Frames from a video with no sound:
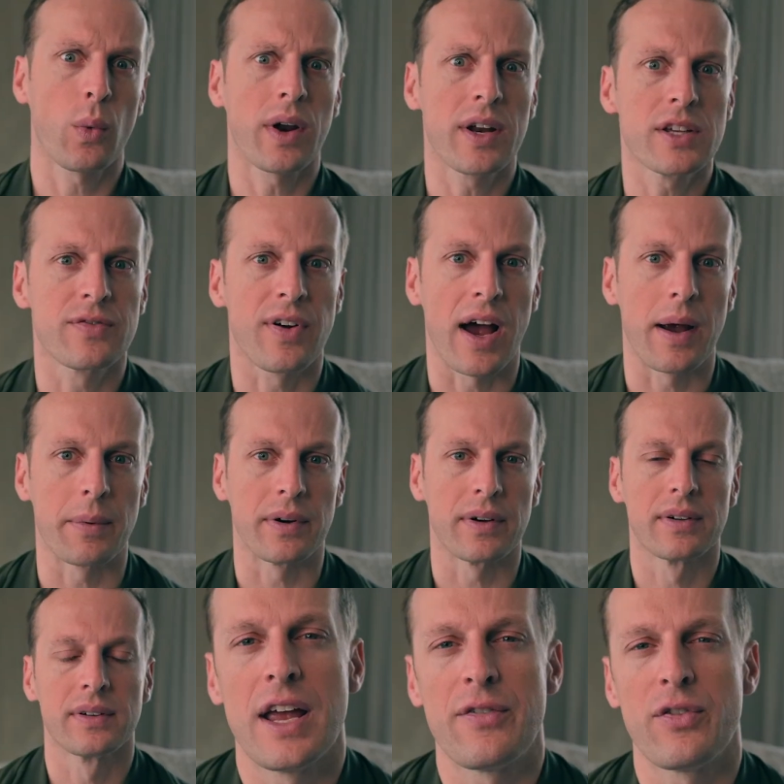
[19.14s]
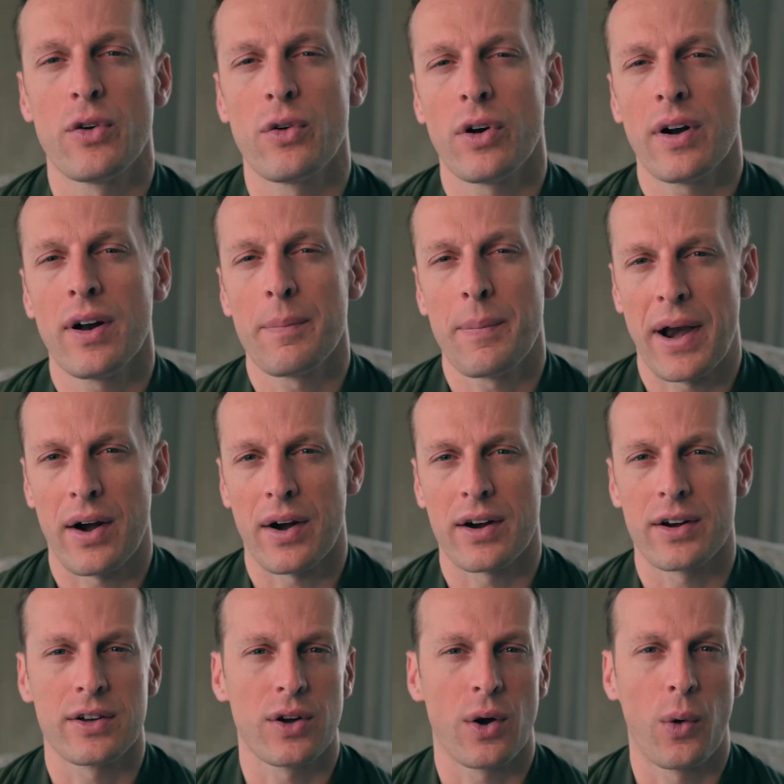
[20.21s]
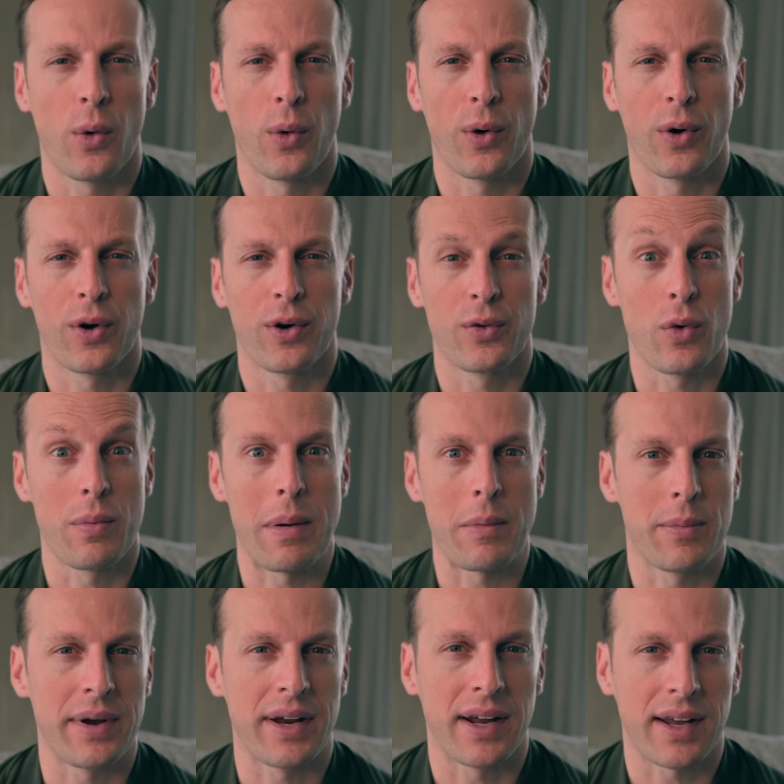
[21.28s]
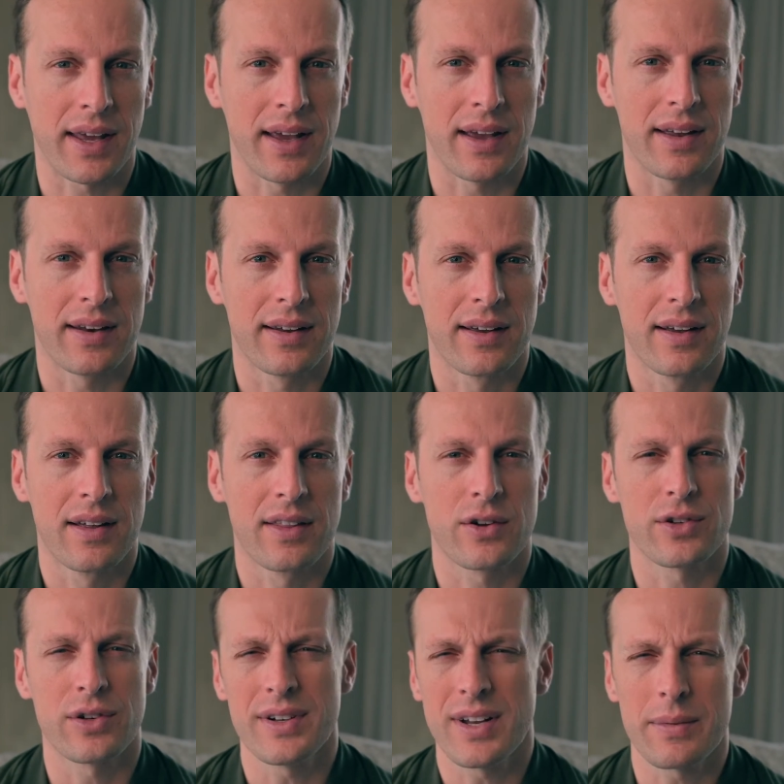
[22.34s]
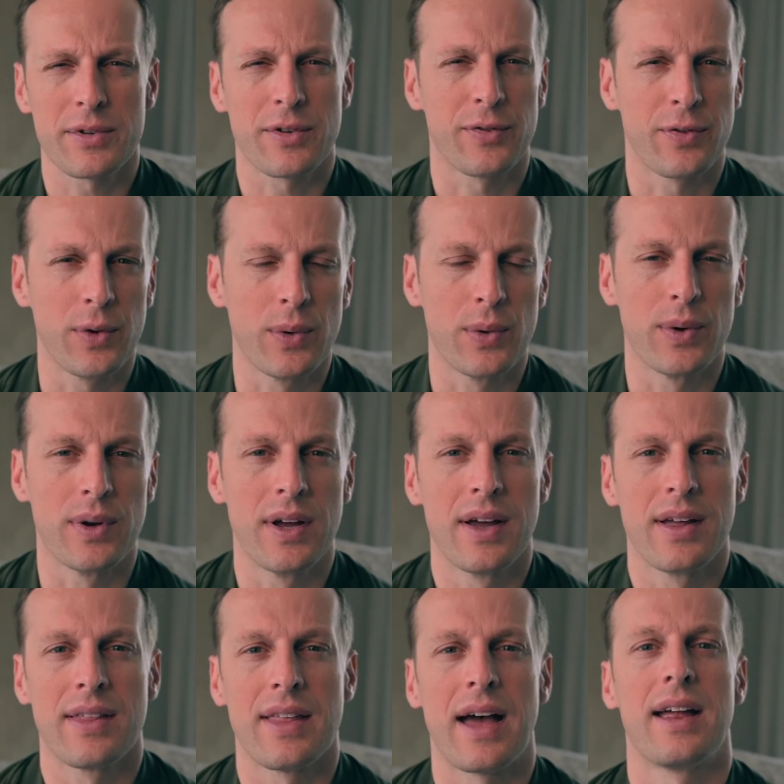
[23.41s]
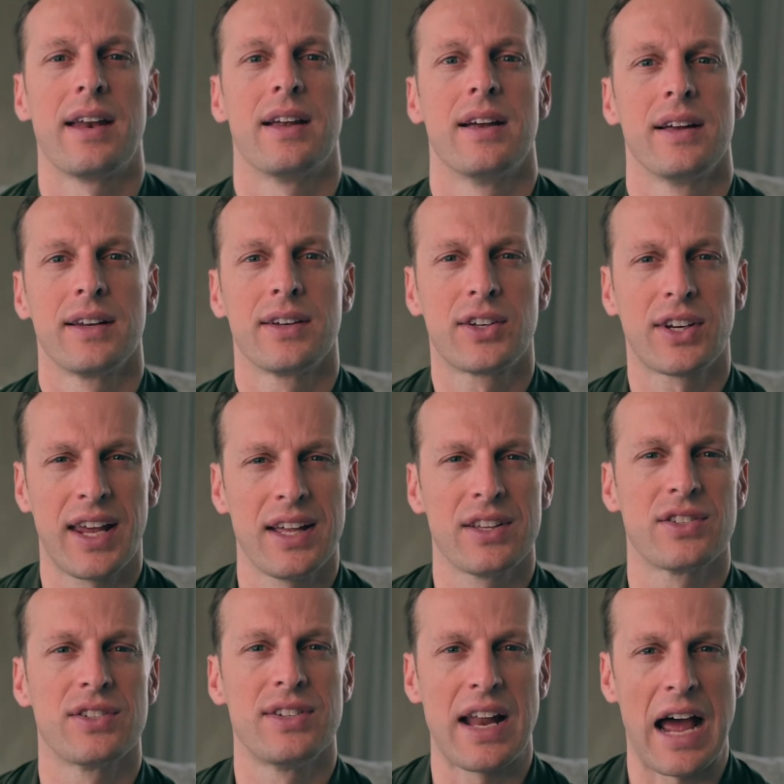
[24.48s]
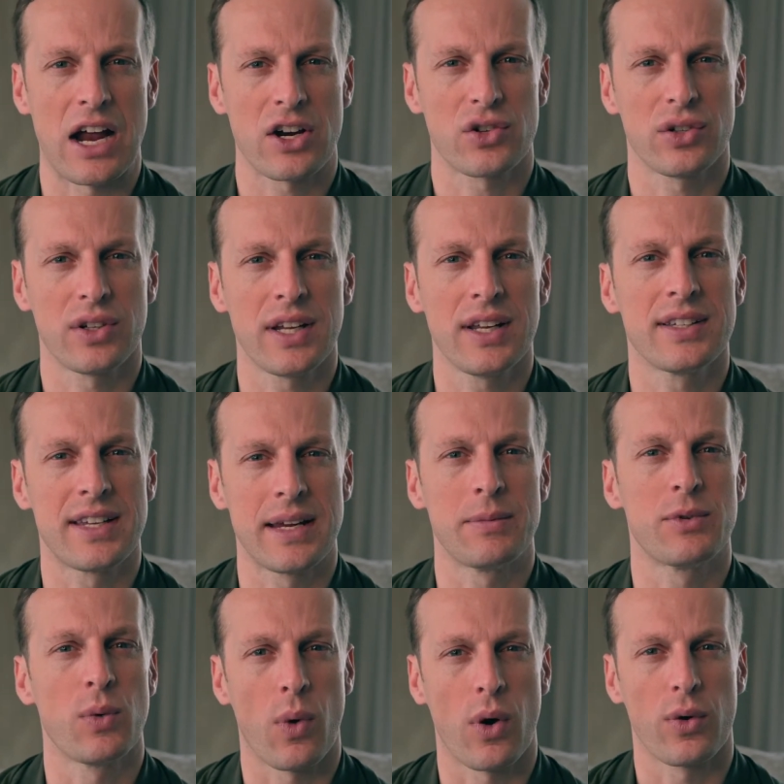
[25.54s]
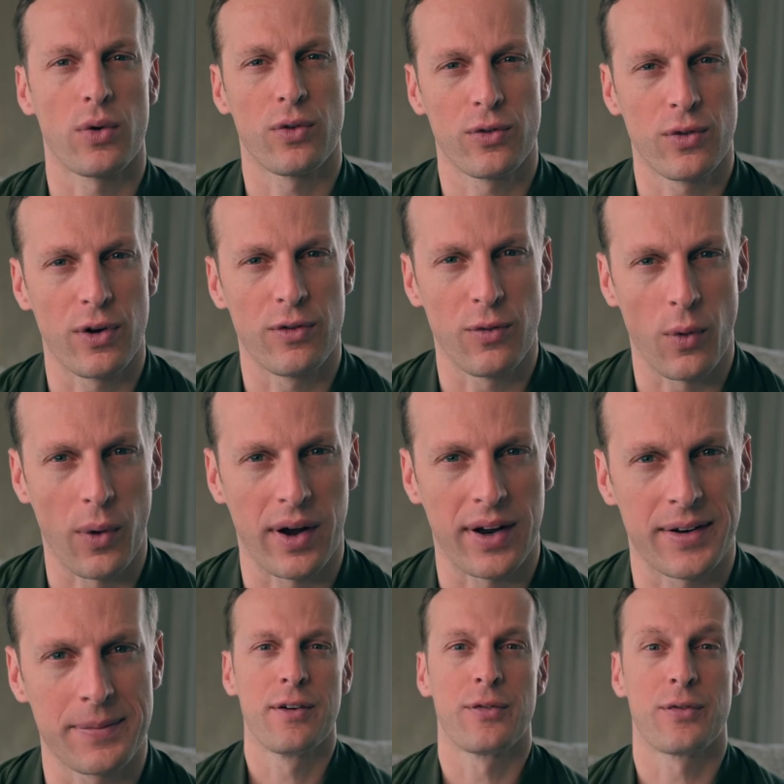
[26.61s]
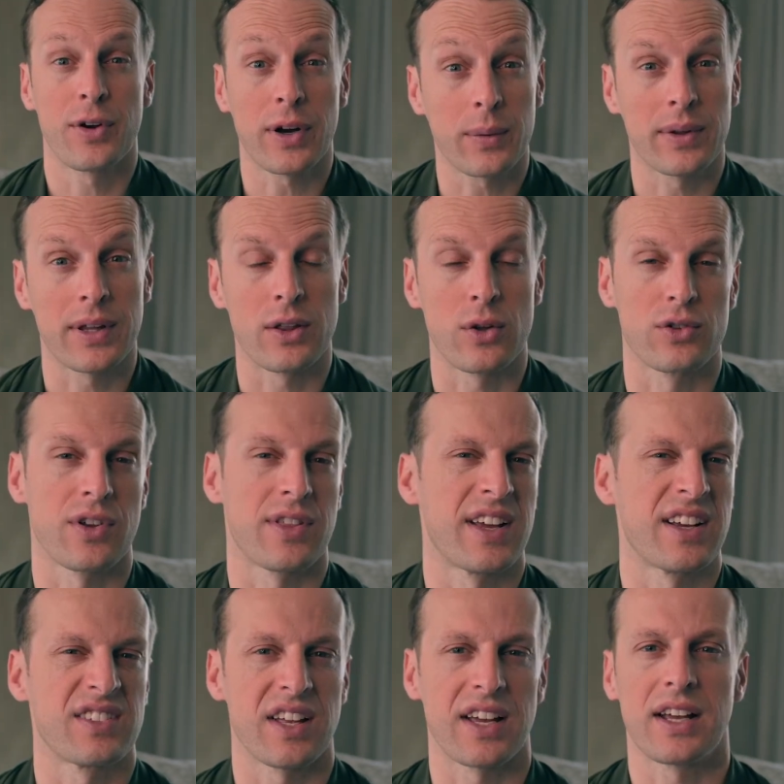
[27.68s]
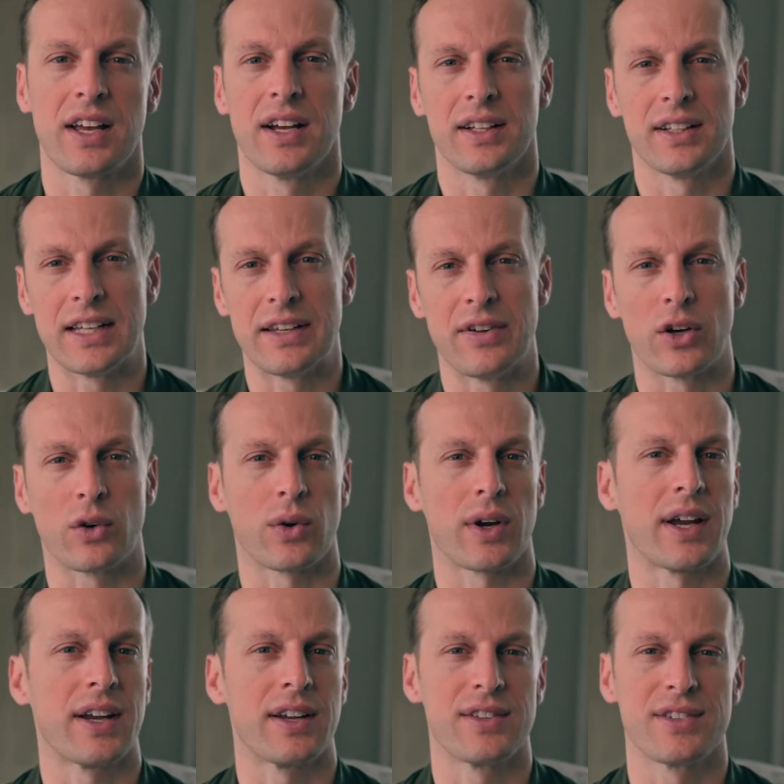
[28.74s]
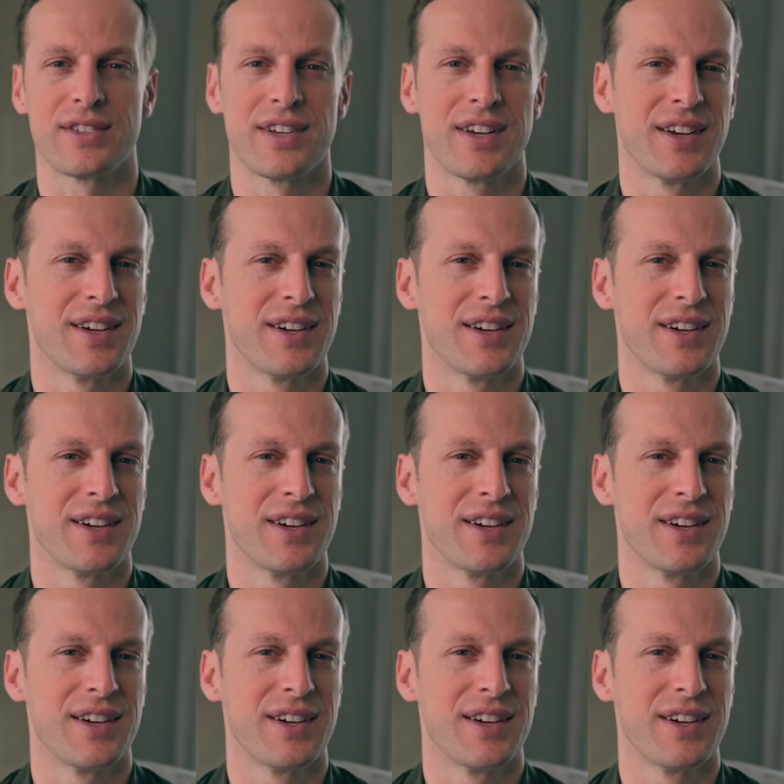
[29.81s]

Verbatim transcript: what is fiber? If you're a parent or remember being a kid, there are certain types of food that kids naturally seem to want to avoid. Frequently, those are things like leafy greens,